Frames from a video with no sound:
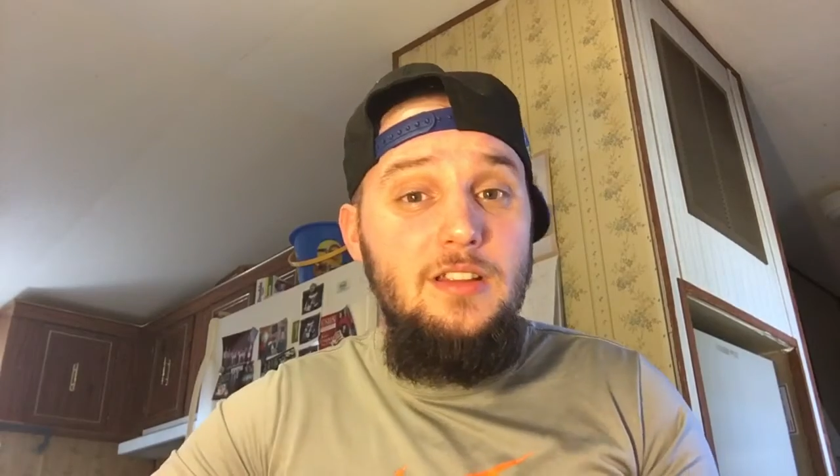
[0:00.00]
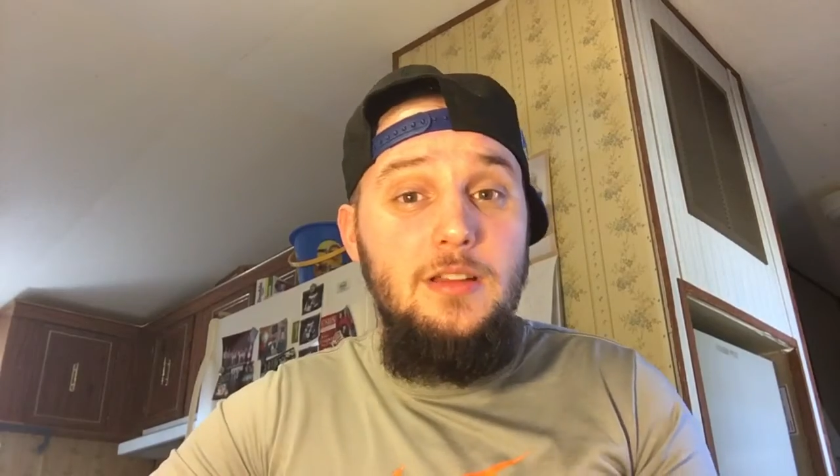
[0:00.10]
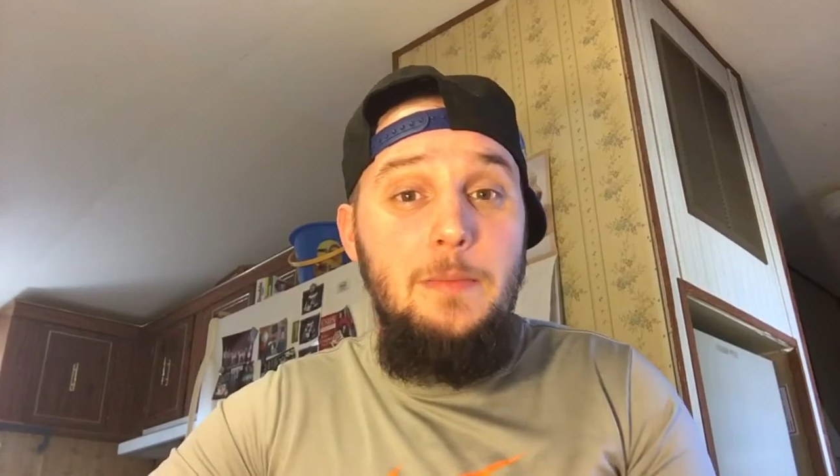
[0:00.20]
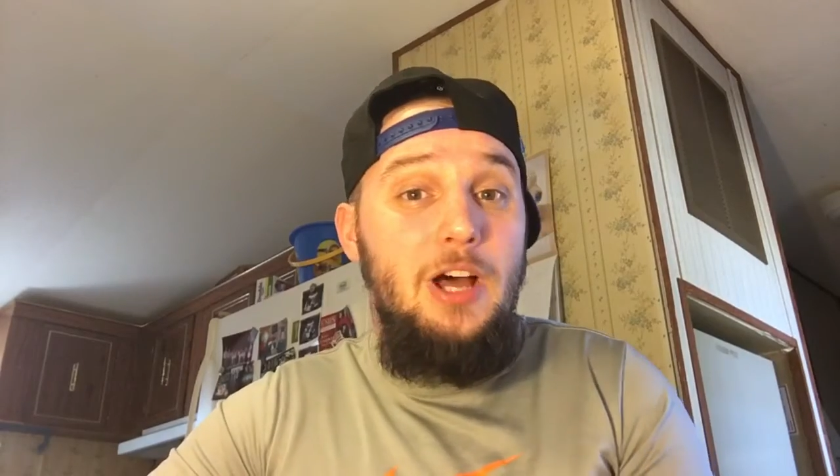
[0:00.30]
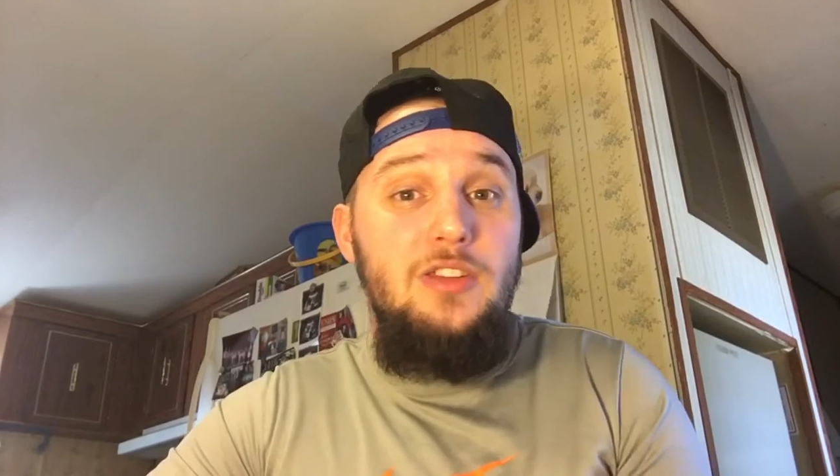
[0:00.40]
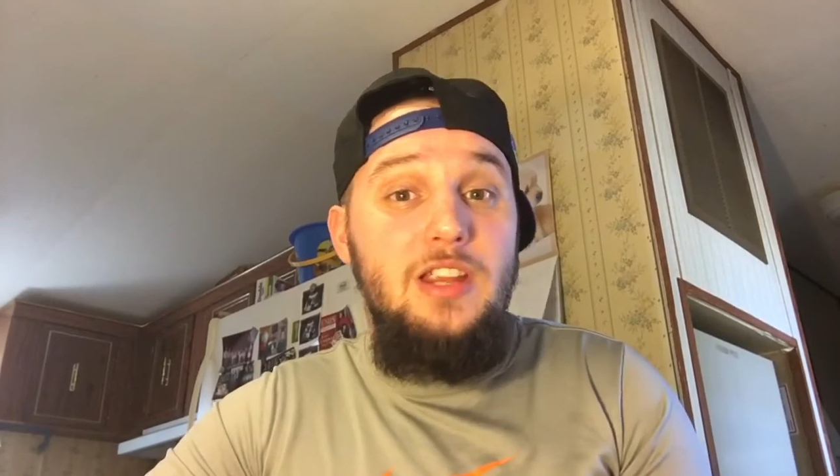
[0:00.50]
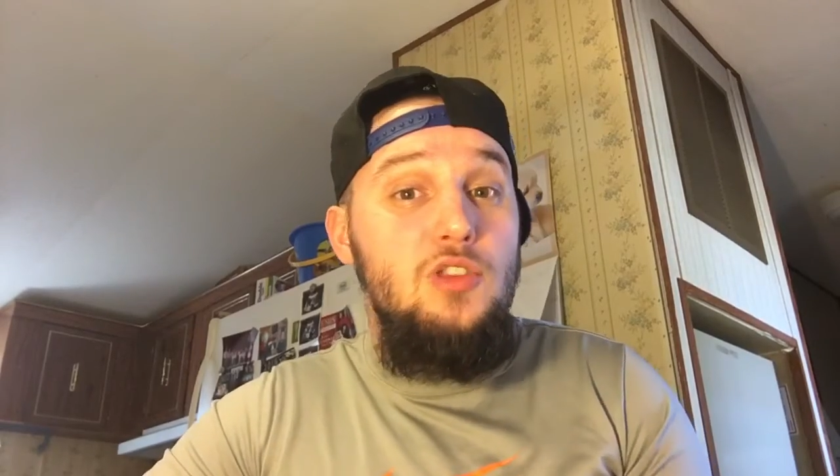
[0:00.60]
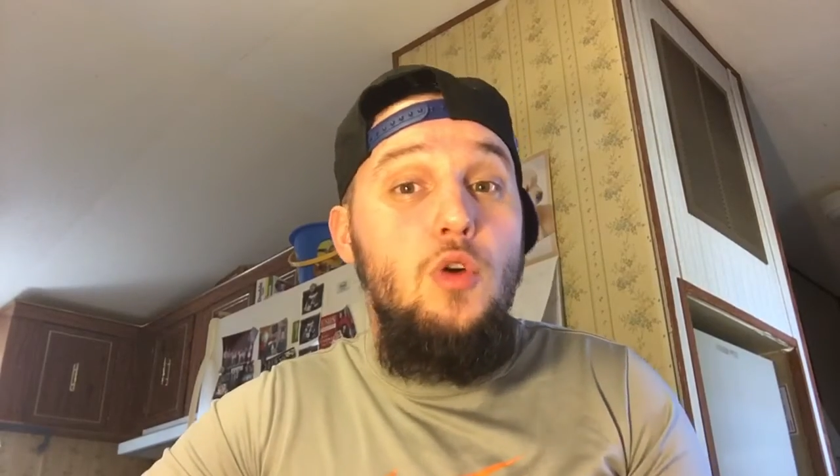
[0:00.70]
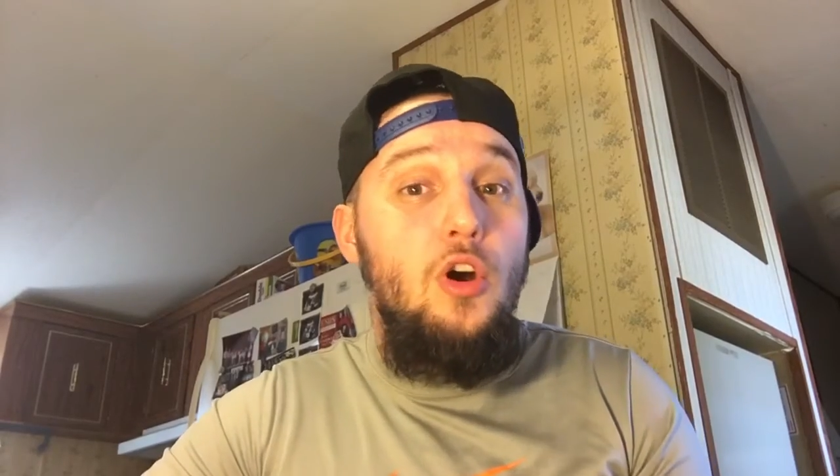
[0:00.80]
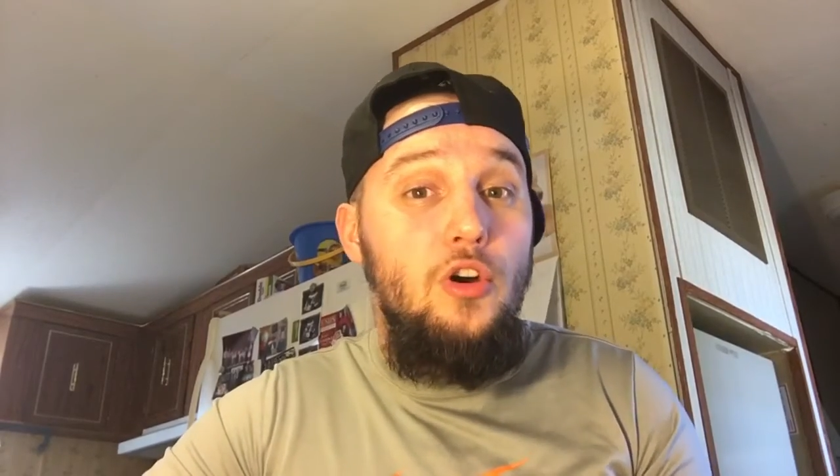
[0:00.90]
the amount that
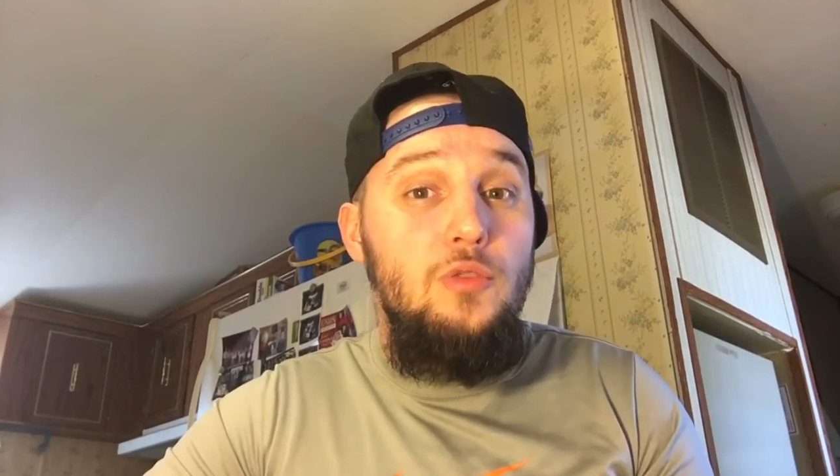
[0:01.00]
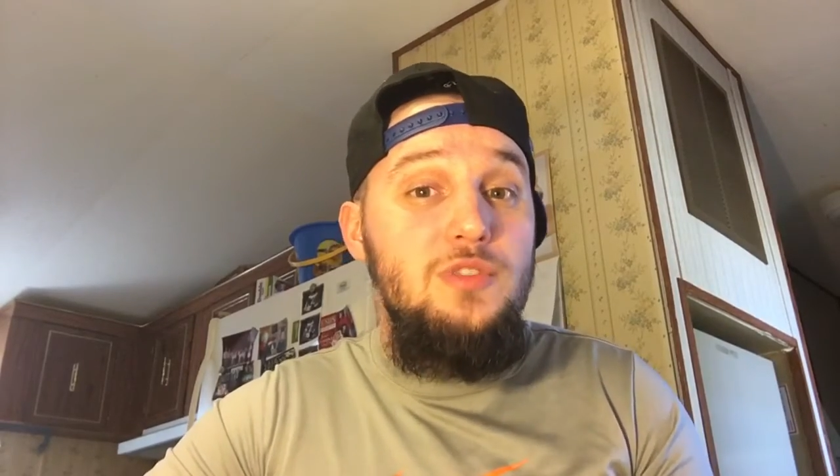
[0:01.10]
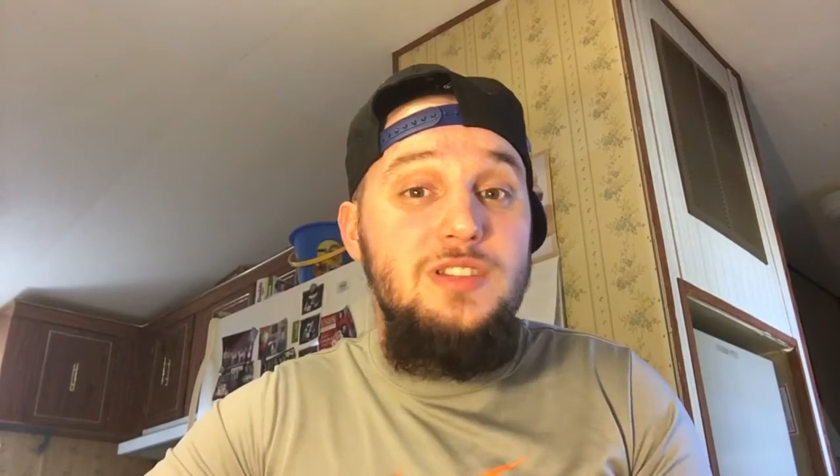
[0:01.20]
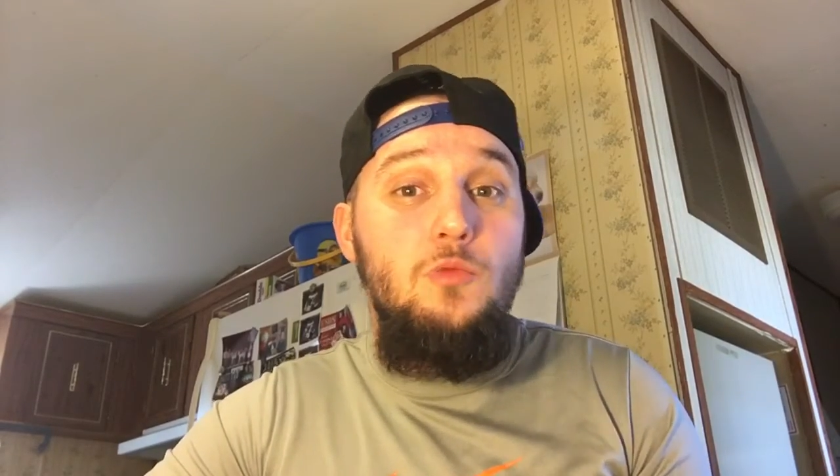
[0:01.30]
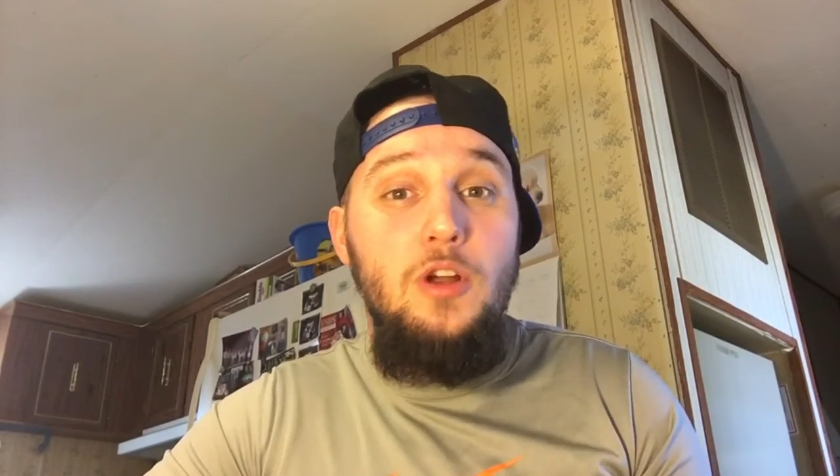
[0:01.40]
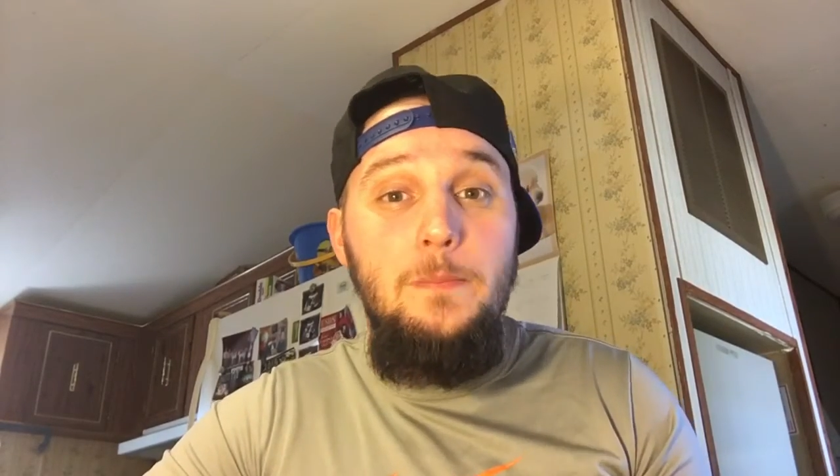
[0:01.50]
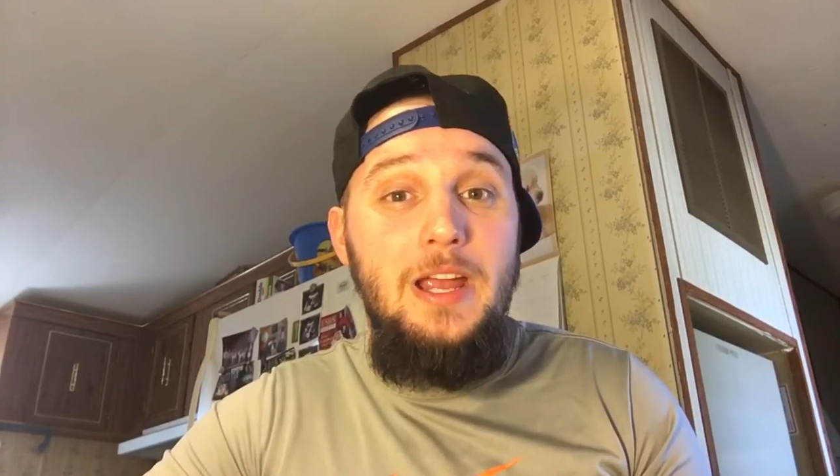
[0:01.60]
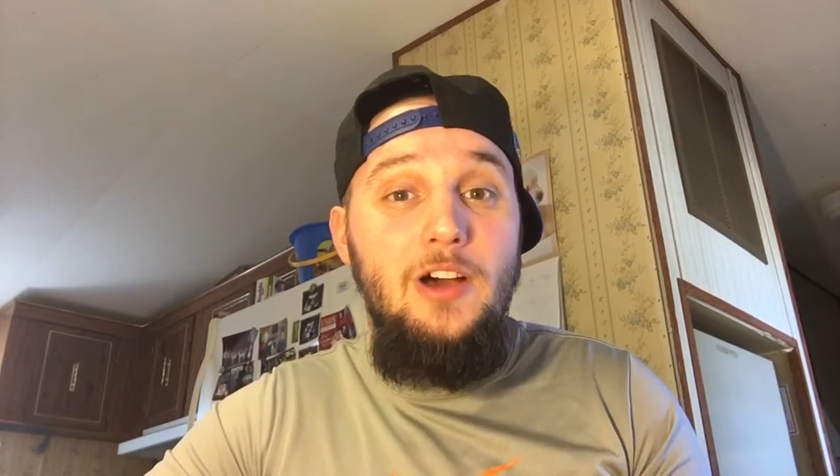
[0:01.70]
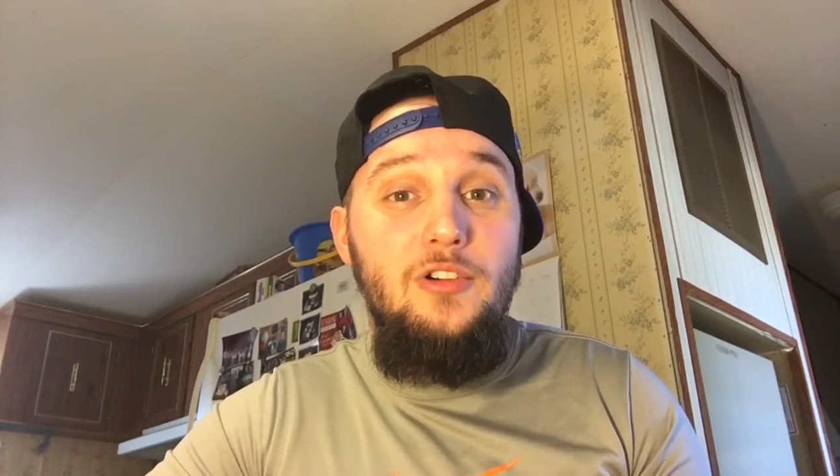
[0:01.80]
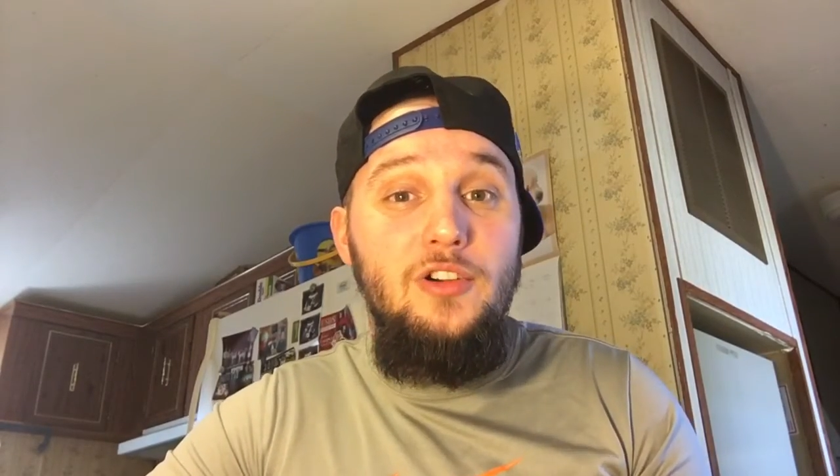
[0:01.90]
you heard was in one
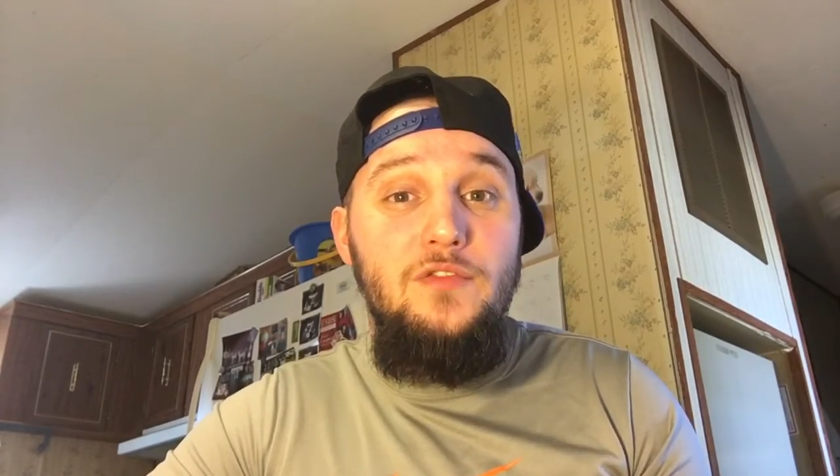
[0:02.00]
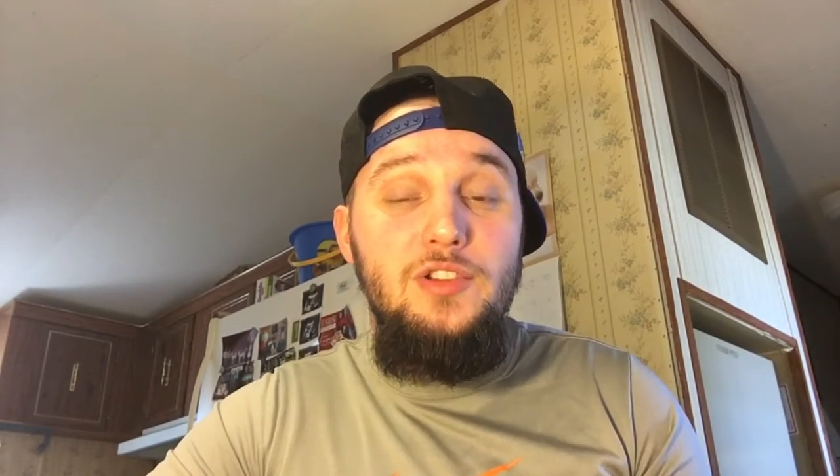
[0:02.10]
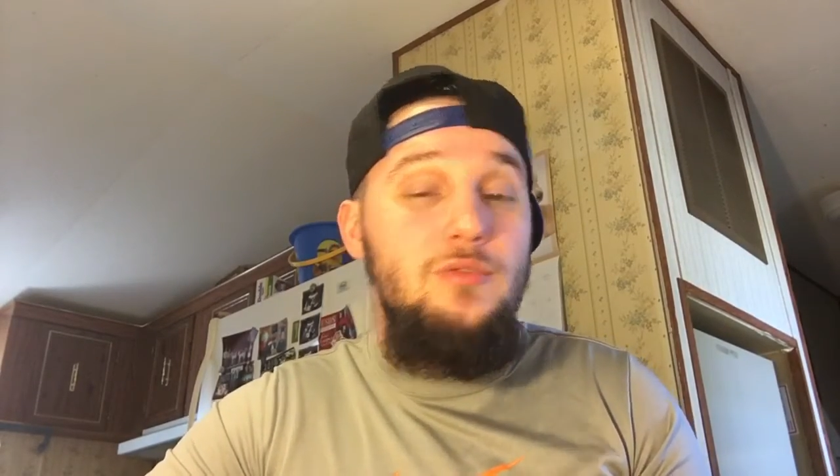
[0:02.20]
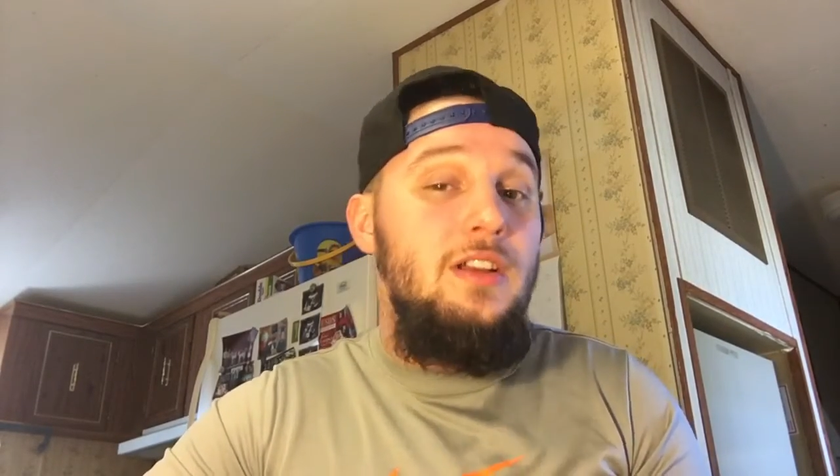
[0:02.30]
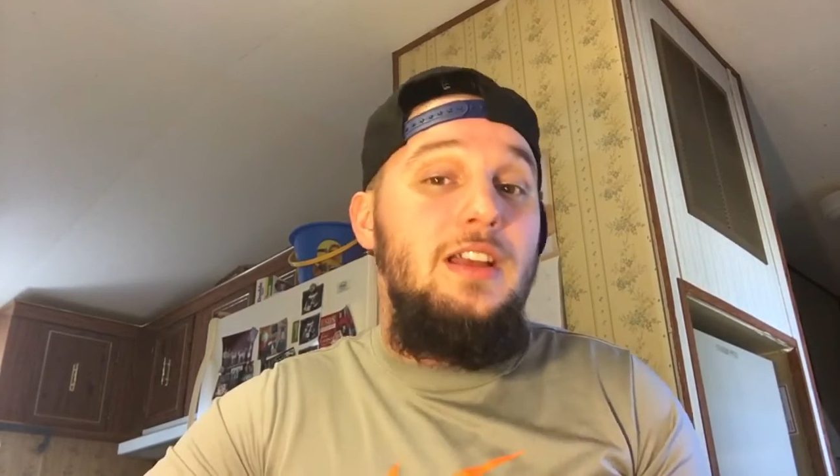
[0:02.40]
pound or if you